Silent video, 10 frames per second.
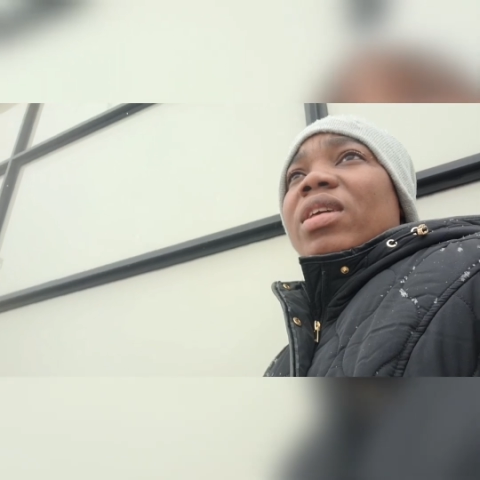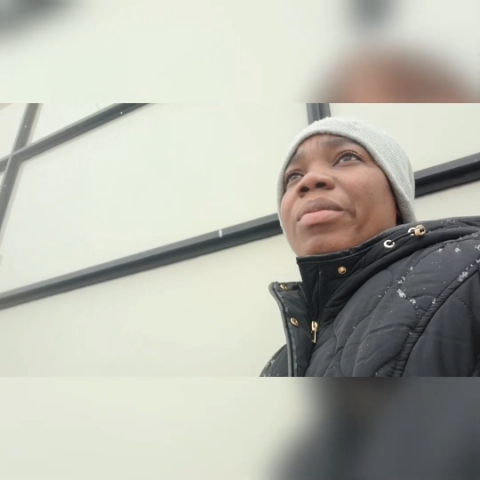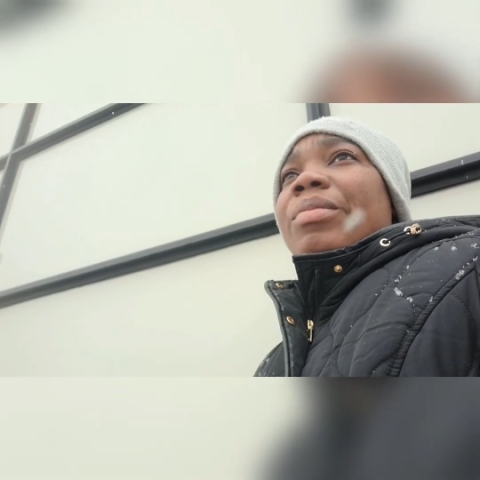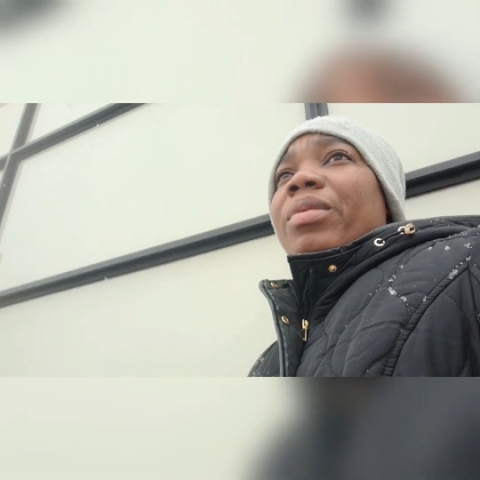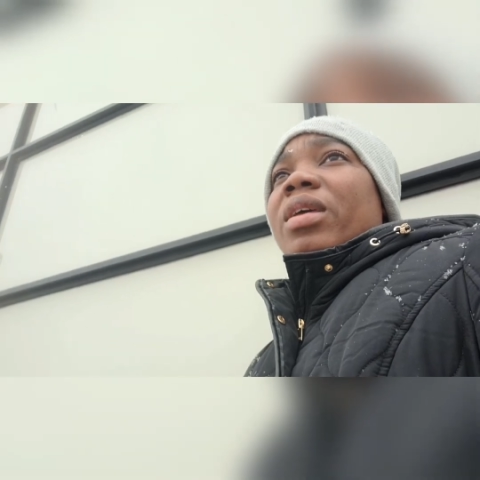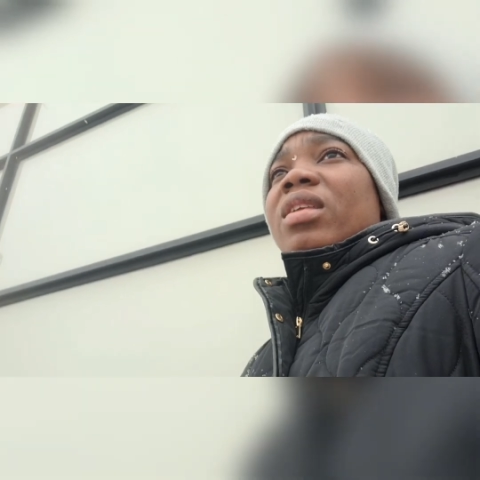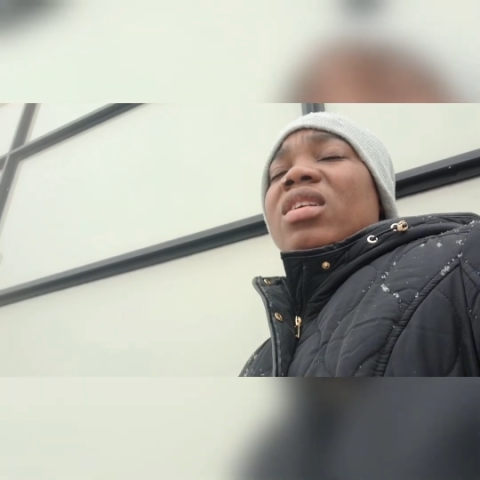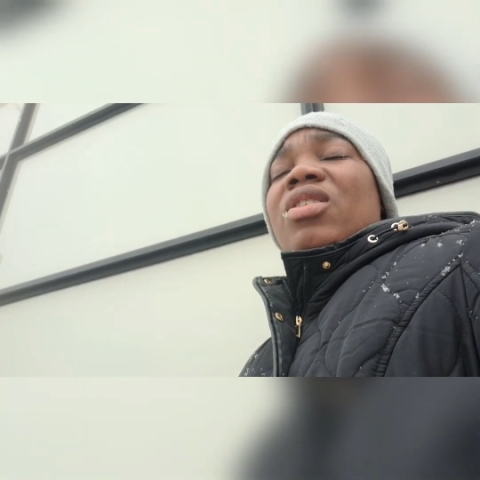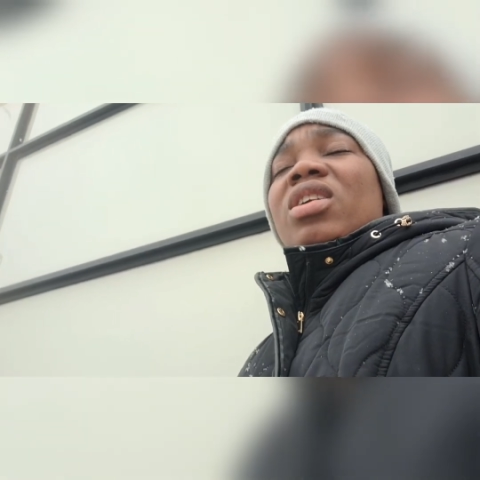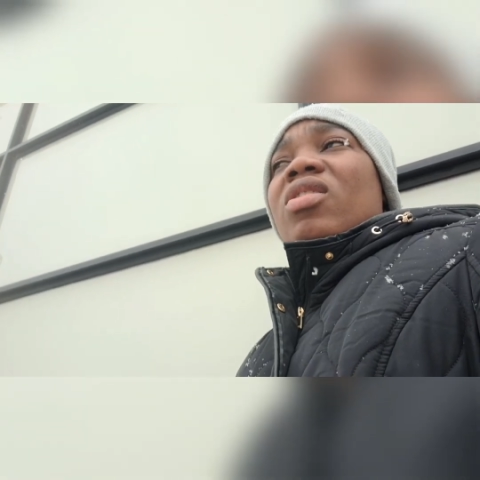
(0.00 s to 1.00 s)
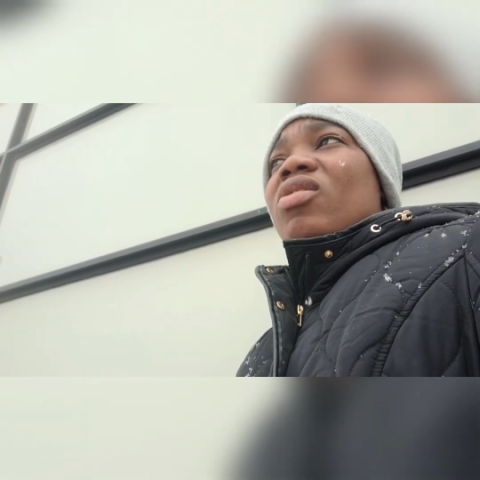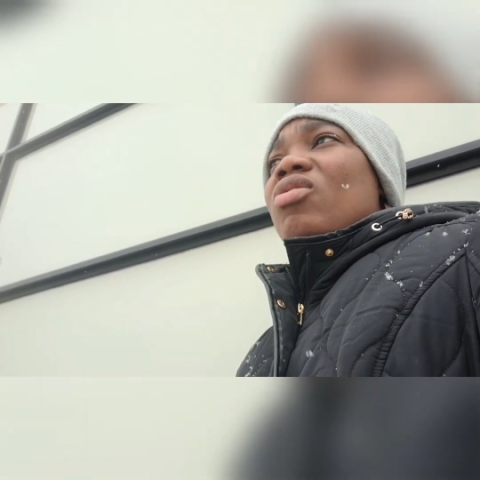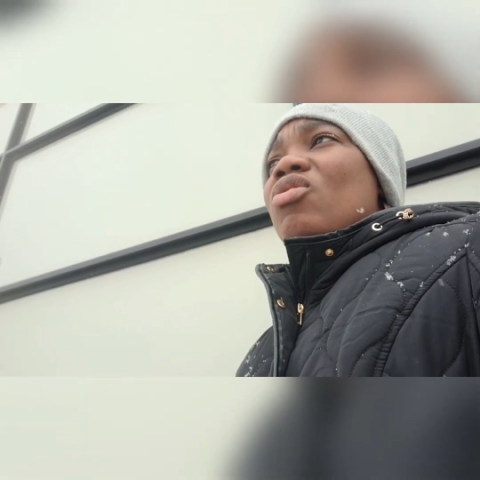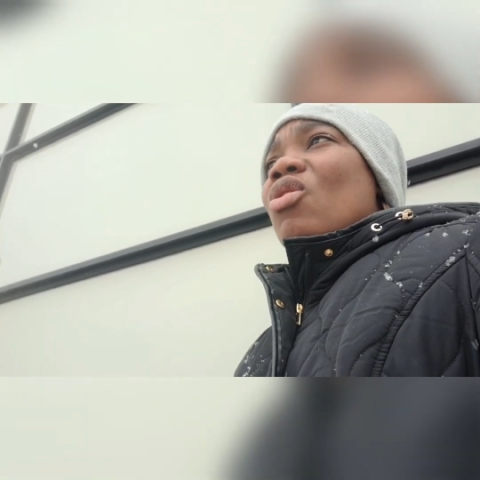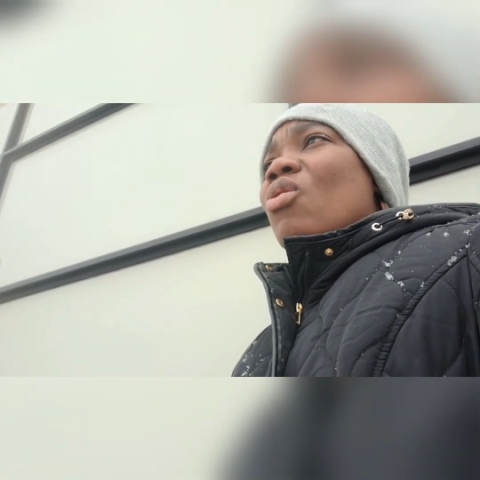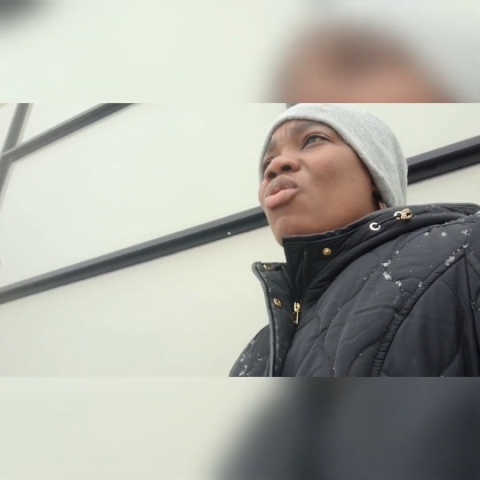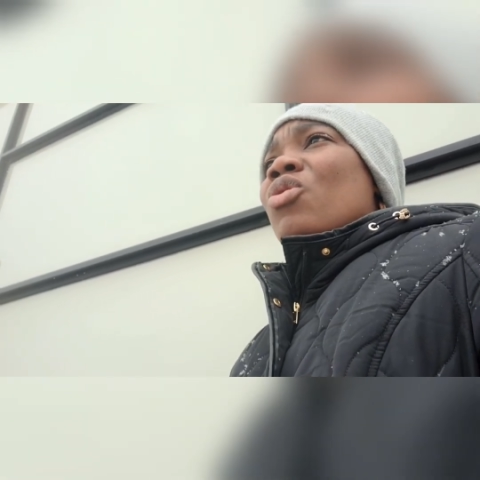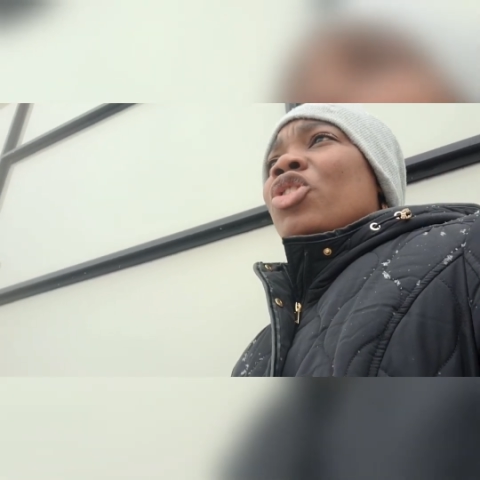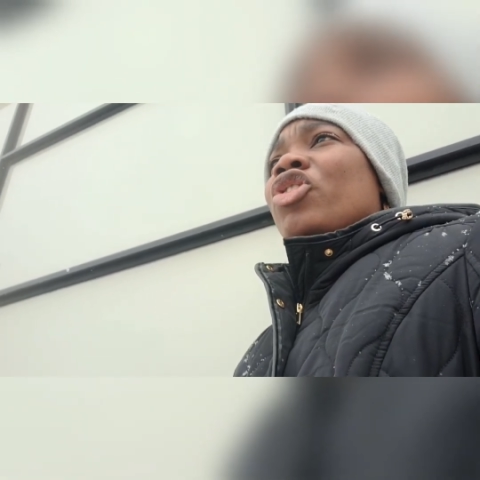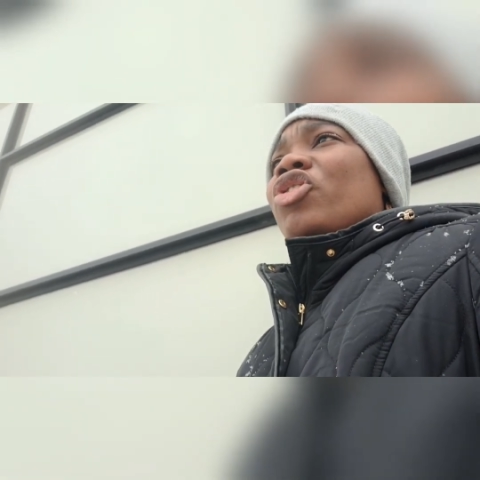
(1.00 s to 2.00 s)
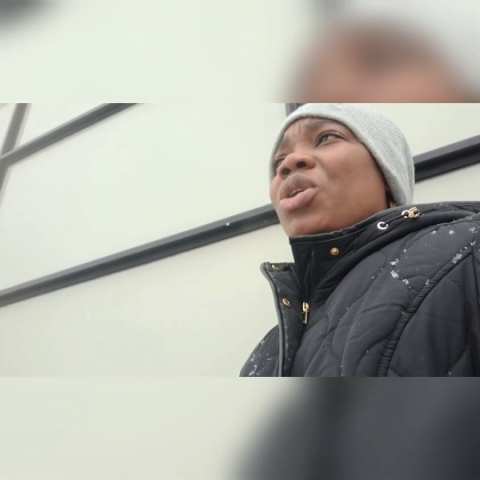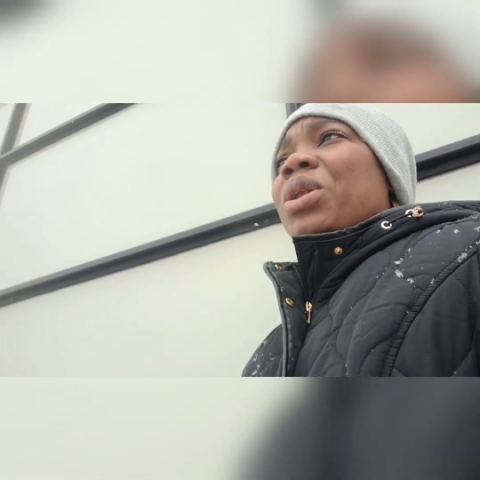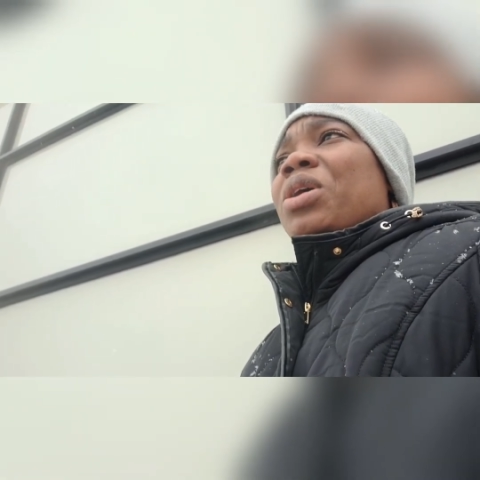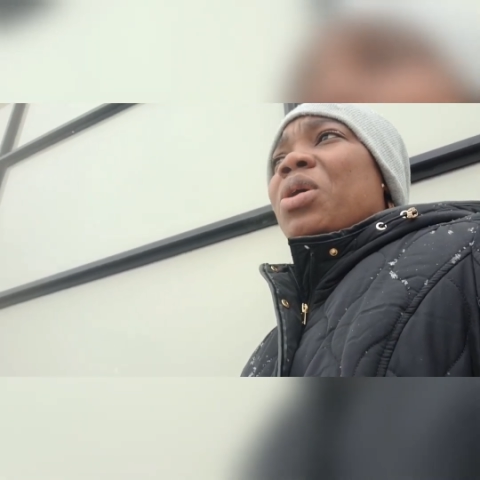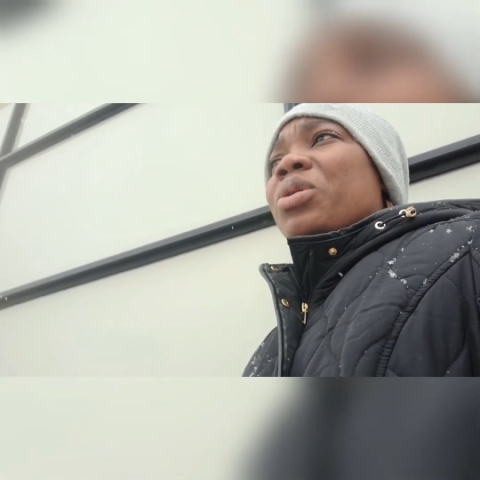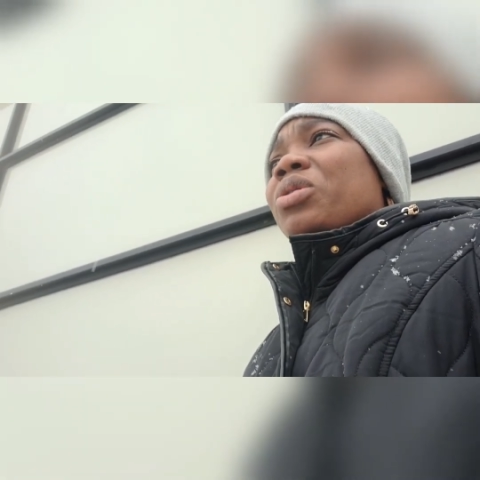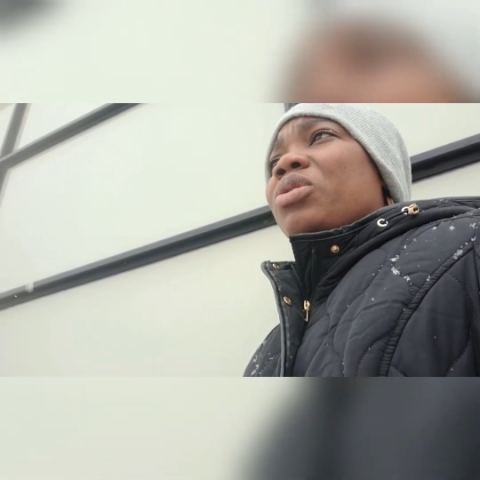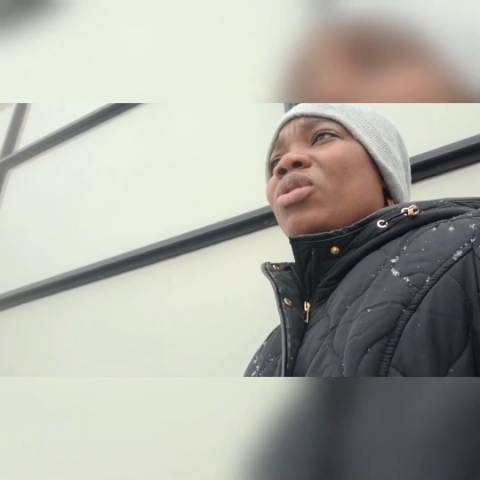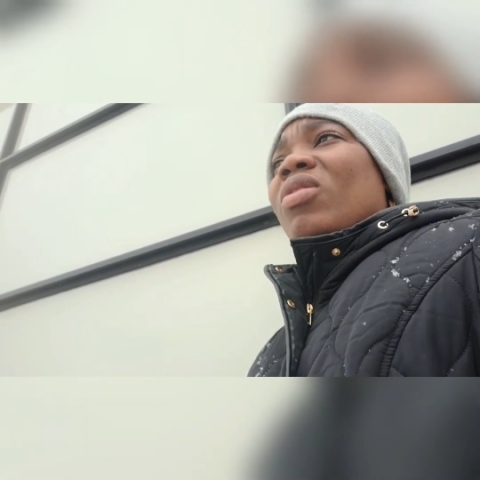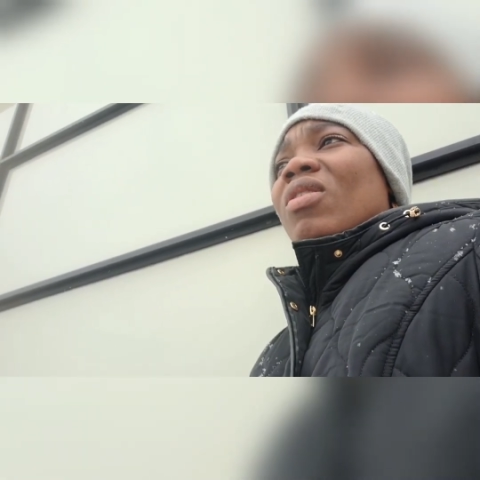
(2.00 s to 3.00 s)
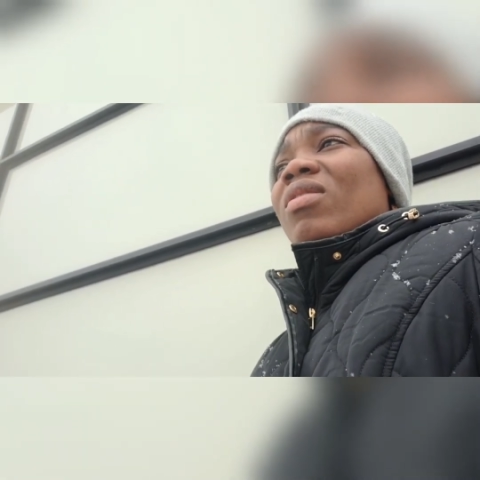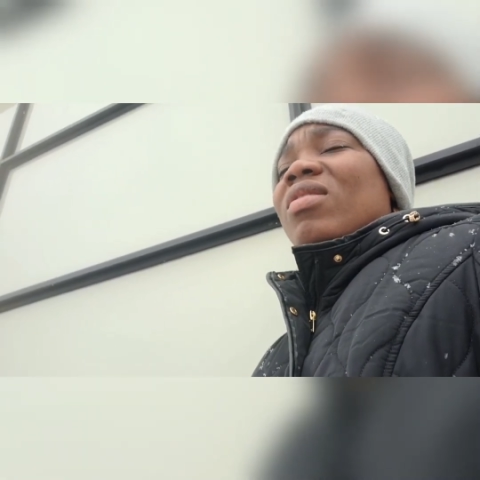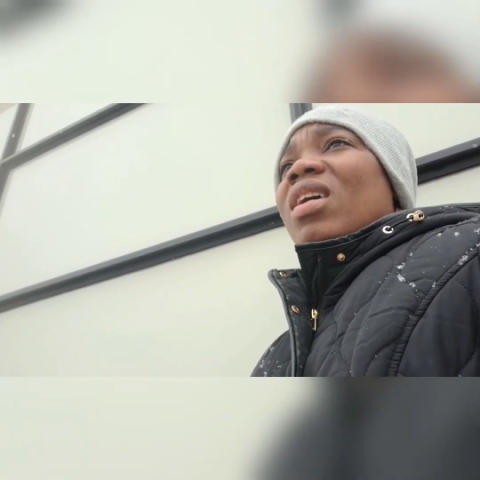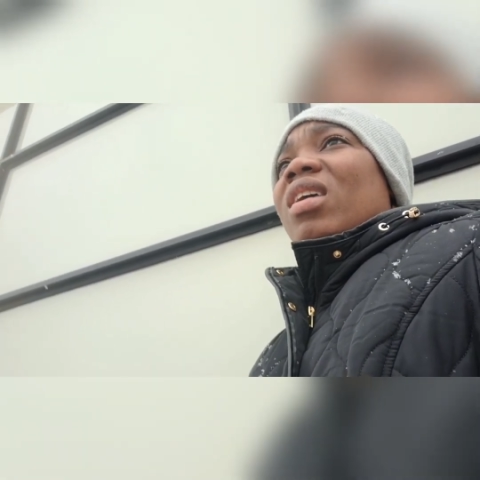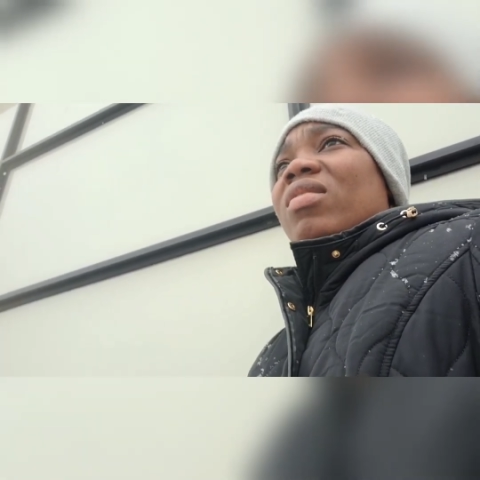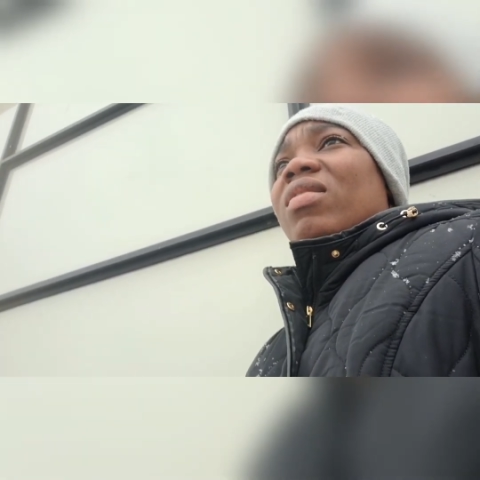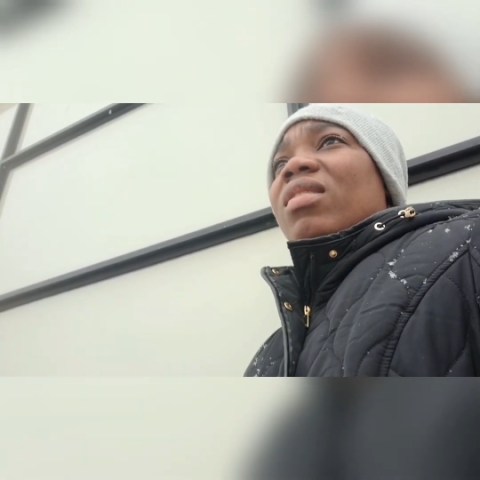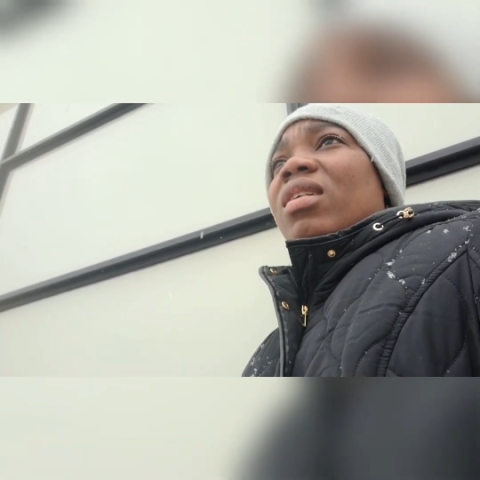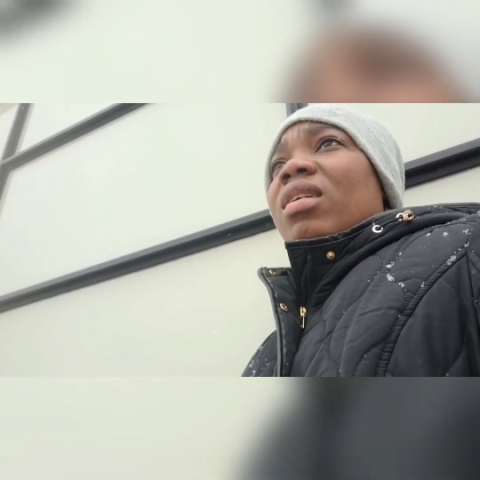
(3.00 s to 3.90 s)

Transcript: him. There is no shortcut to success.